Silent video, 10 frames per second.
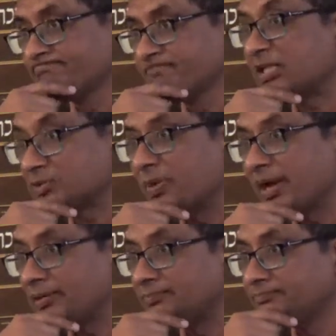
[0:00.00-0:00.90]
That's
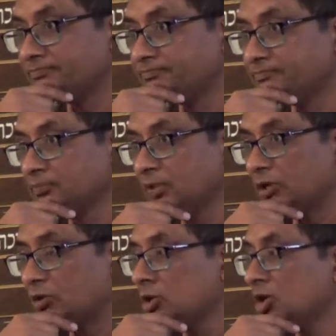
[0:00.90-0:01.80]
bad. You
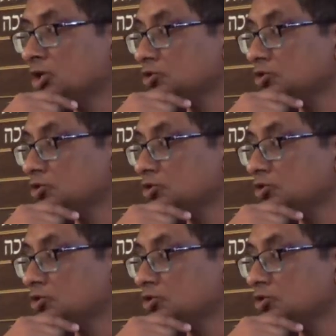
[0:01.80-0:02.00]
know.